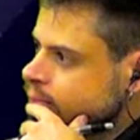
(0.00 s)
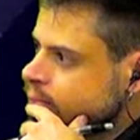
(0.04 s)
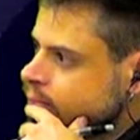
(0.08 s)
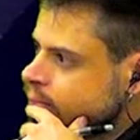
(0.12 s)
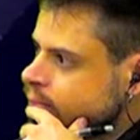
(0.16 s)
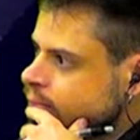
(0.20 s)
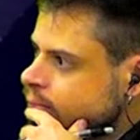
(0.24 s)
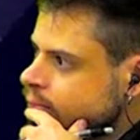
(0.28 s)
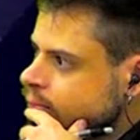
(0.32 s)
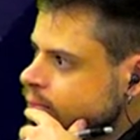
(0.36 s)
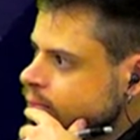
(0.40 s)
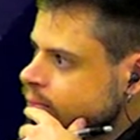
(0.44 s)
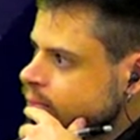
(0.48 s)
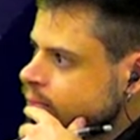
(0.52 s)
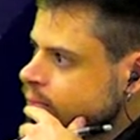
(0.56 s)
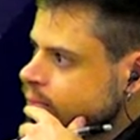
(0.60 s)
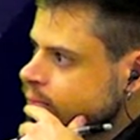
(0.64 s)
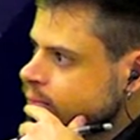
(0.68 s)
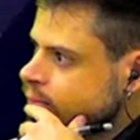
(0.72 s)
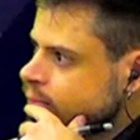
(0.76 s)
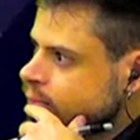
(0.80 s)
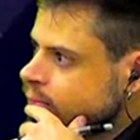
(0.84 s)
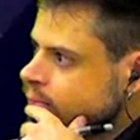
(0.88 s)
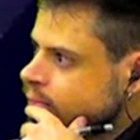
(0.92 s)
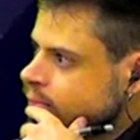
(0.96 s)

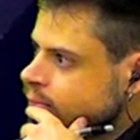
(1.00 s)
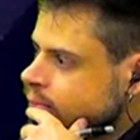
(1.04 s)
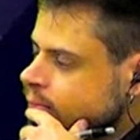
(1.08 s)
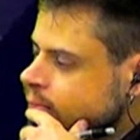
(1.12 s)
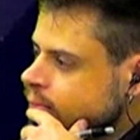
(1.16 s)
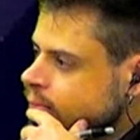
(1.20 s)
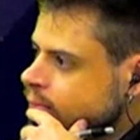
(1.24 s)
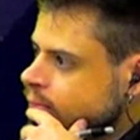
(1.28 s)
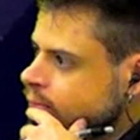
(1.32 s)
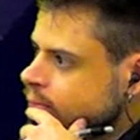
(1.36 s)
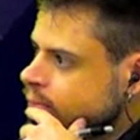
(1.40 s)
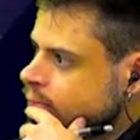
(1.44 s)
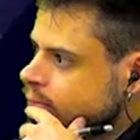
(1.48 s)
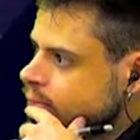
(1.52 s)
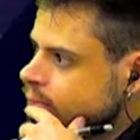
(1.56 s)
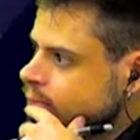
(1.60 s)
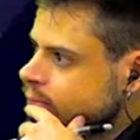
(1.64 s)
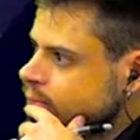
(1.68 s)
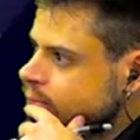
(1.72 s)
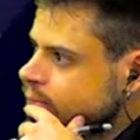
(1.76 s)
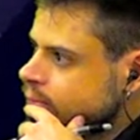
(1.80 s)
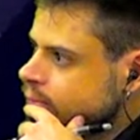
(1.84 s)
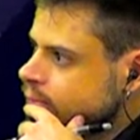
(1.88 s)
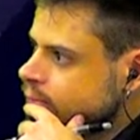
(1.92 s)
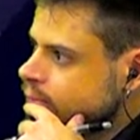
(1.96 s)

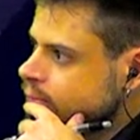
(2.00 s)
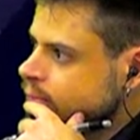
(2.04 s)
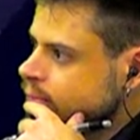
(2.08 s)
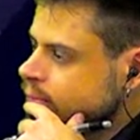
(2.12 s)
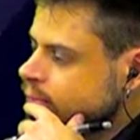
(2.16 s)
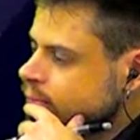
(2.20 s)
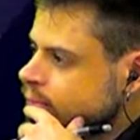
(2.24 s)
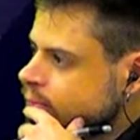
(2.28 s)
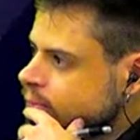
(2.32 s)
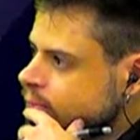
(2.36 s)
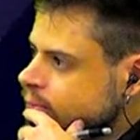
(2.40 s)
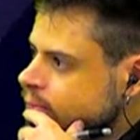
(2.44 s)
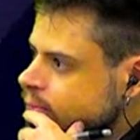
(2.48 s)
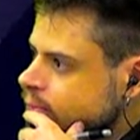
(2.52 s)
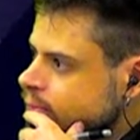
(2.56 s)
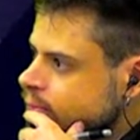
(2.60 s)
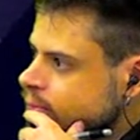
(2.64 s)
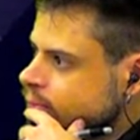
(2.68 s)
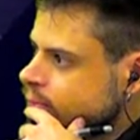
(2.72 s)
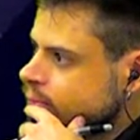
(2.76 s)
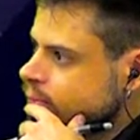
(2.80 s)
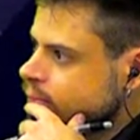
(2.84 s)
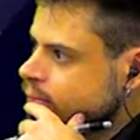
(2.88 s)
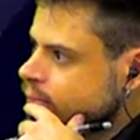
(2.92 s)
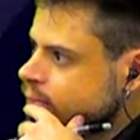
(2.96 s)

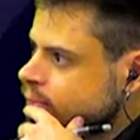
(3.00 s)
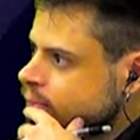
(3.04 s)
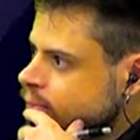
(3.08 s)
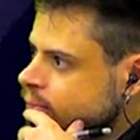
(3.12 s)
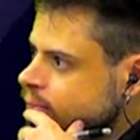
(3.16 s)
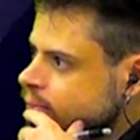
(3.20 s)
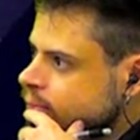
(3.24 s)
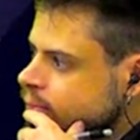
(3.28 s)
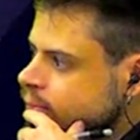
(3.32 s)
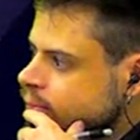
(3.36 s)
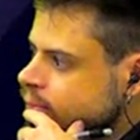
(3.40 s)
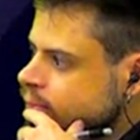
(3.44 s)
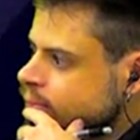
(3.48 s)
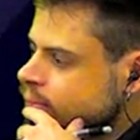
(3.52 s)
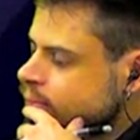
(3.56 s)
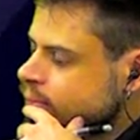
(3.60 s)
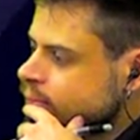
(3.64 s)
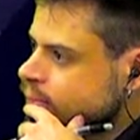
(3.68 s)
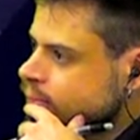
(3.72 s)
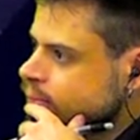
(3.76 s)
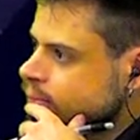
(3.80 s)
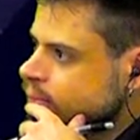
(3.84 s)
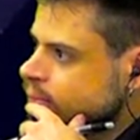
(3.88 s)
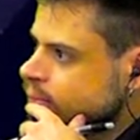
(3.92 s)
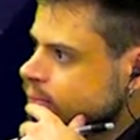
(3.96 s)

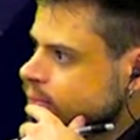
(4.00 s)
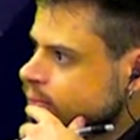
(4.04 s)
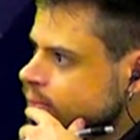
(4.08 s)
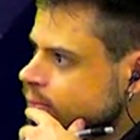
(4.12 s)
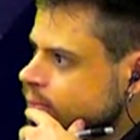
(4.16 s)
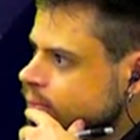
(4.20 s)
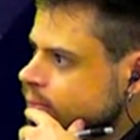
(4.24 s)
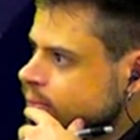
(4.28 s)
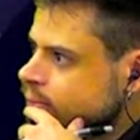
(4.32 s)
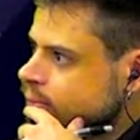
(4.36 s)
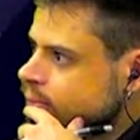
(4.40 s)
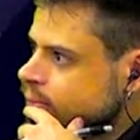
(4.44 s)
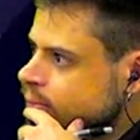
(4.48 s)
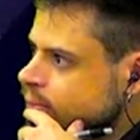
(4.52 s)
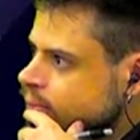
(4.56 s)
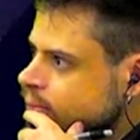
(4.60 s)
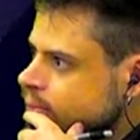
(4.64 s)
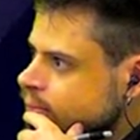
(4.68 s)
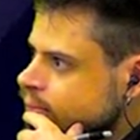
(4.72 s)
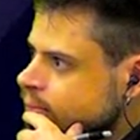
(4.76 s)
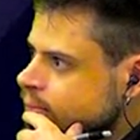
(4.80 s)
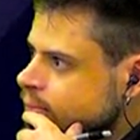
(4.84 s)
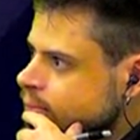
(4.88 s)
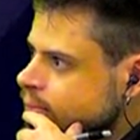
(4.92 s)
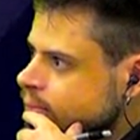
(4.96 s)

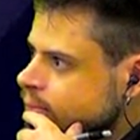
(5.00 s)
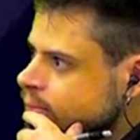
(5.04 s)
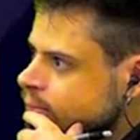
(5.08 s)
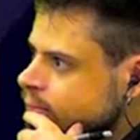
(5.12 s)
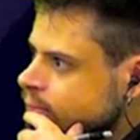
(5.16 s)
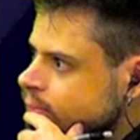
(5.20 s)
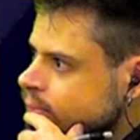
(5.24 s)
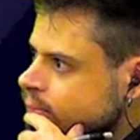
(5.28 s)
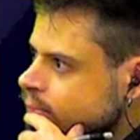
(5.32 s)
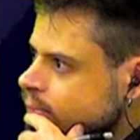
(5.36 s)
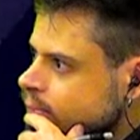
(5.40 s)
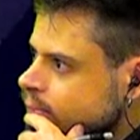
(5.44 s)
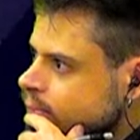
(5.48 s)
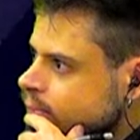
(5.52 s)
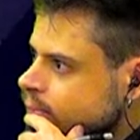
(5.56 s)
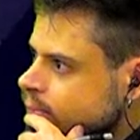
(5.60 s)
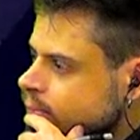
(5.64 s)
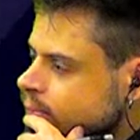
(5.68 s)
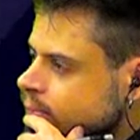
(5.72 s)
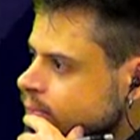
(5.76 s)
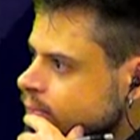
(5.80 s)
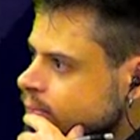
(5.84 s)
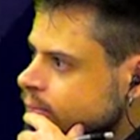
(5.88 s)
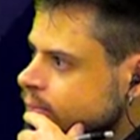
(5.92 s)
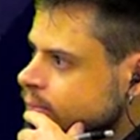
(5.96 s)

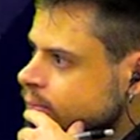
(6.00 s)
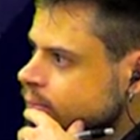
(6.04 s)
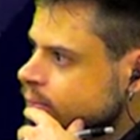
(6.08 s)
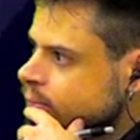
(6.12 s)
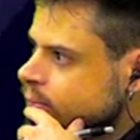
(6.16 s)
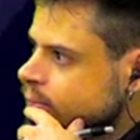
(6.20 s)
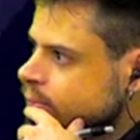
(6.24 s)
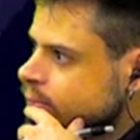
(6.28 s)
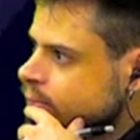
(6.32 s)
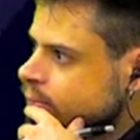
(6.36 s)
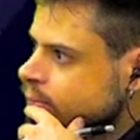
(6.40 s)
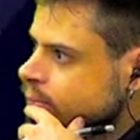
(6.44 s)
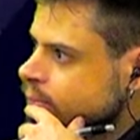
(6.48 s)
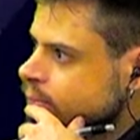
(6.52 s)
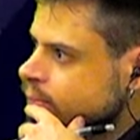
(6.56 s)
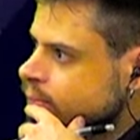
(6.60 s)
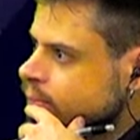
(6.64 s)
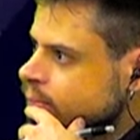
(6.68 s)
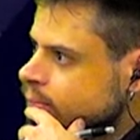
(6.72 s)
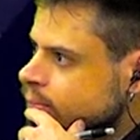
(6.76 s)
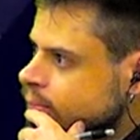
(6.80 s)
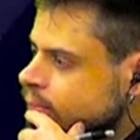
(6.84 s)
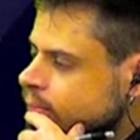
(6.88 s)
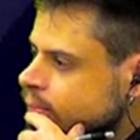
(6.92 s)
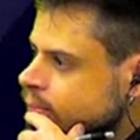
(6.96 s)

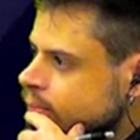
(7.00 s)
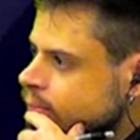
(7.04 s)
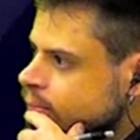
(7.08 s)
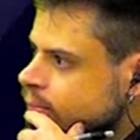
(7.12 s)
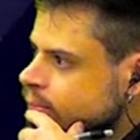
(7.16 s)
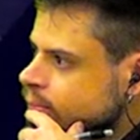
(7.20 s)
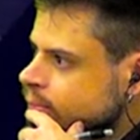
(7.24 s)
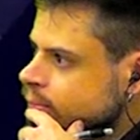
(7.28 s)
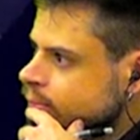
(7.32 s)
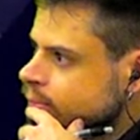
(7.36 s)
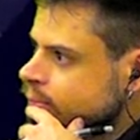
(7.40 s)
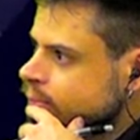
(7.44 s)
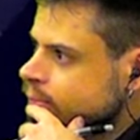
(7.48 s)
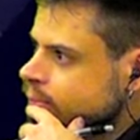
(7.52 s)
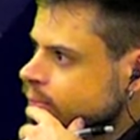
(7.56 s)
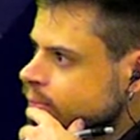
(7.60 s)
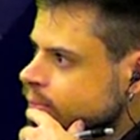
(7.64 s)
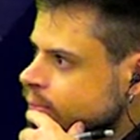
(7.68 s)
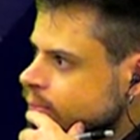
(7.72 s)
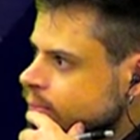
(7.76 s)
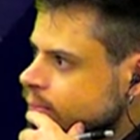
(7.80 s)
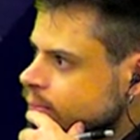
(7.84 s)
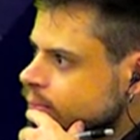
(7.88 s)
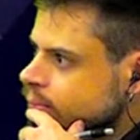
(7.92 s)
[no speech]